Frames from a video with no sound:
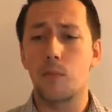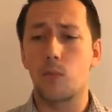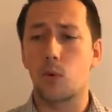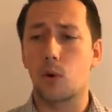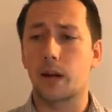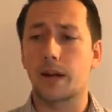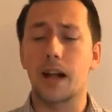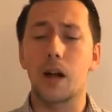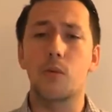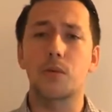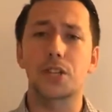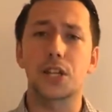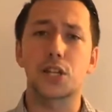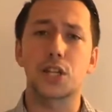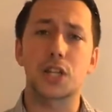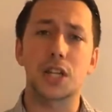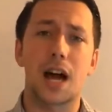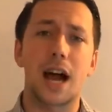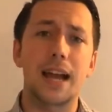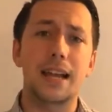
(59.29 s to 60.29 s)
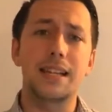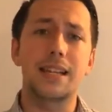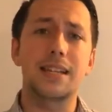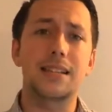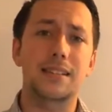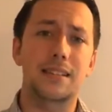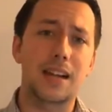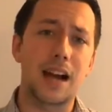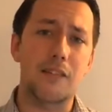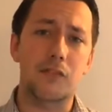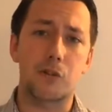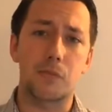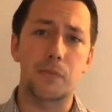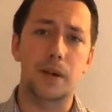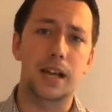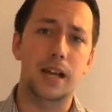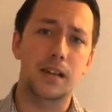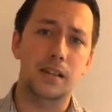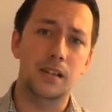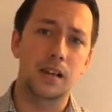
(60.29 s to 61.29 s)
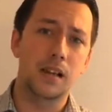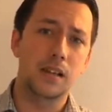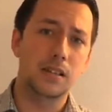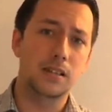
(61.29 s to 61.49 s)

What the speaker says: working with the Chinese government